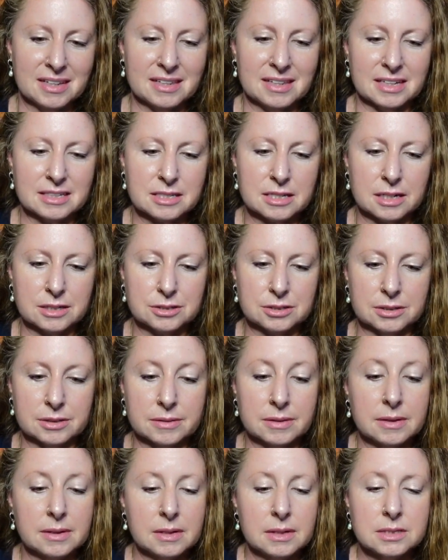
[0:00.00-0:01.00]
that's not true.
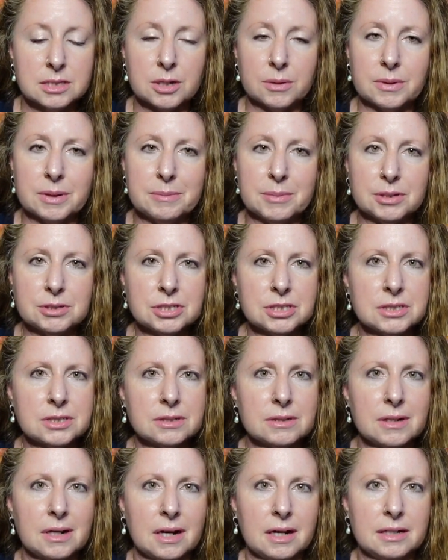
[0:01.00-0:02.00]
So emotions
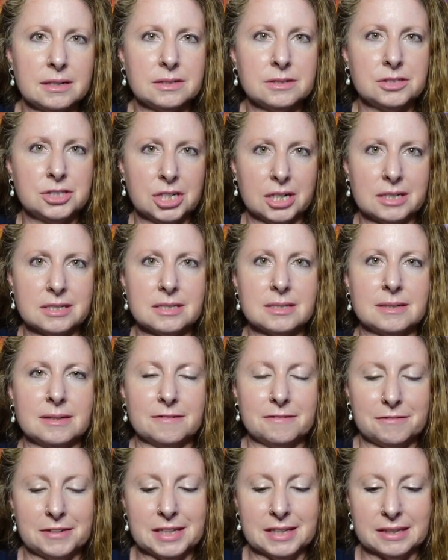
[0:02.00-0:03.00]
are not just
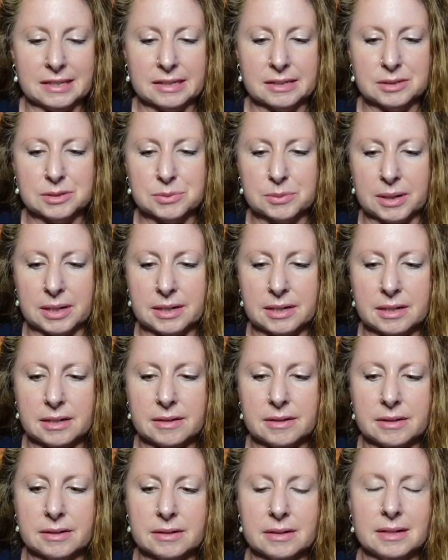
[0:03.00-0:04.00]
feelings, right?
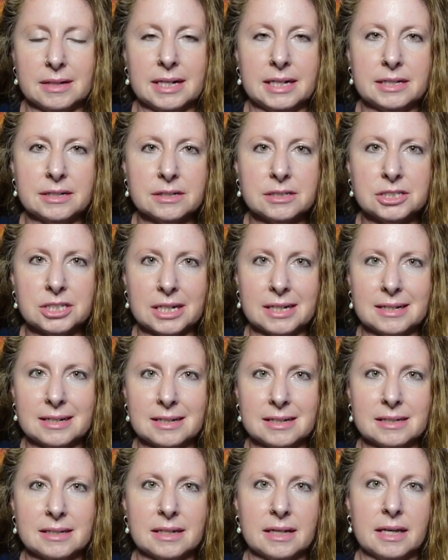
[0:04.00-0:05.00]
They're
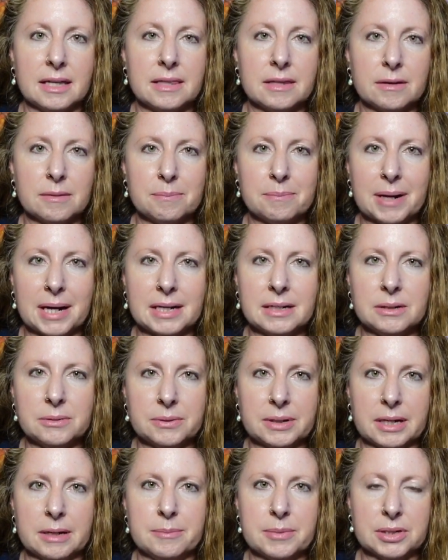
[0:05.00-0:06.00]
energetic and they're
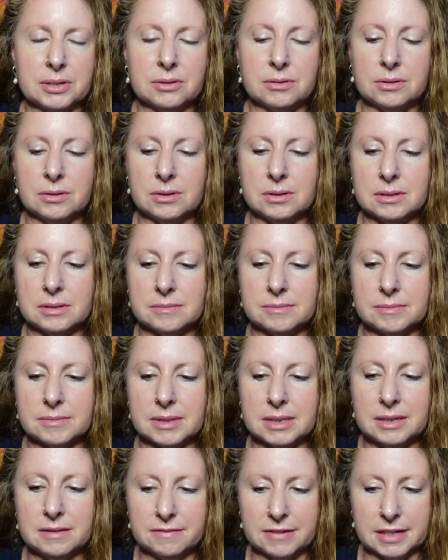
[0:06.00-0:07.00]
biochemical
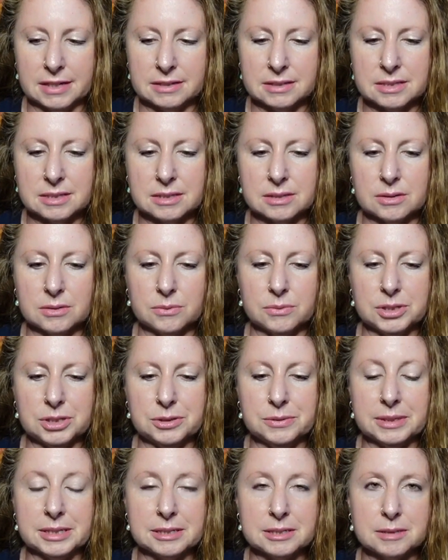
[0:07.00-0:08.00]
events. When
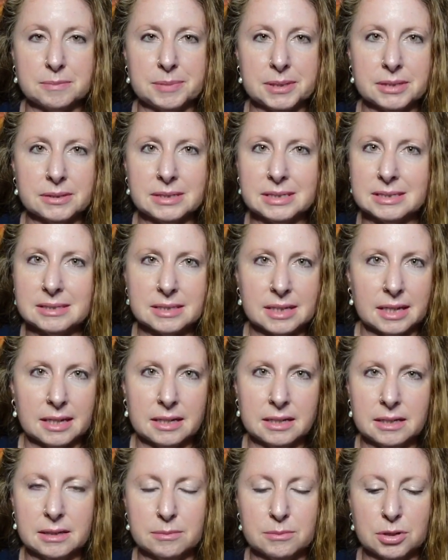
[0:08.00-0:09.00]
you experience
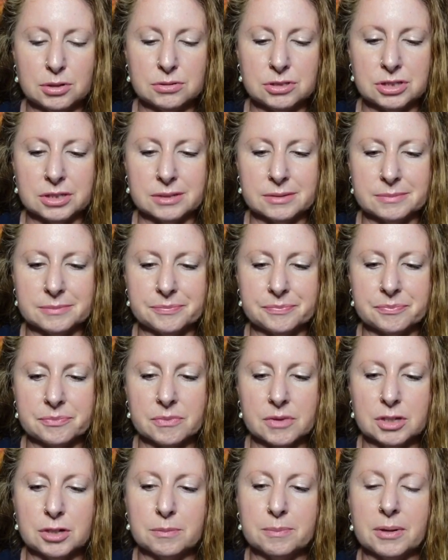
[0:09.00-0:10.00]
any emotion,
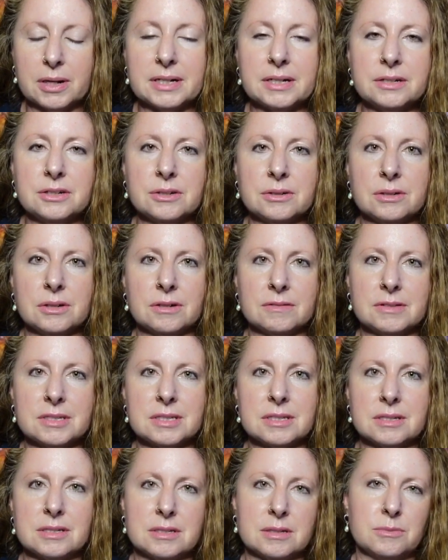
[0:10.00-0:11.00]
your brain and your nervous
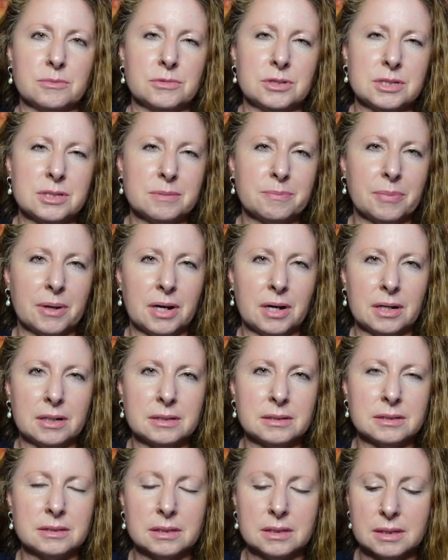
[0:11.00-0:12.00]
system
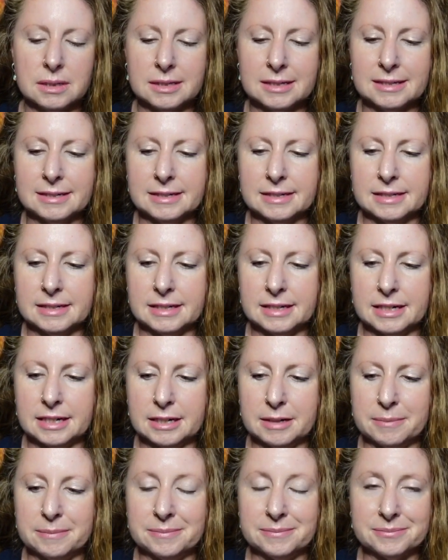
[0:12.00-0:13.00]
respond
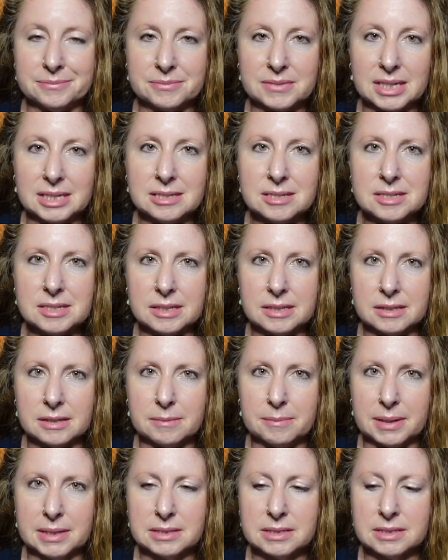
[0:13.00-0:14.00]
instantly by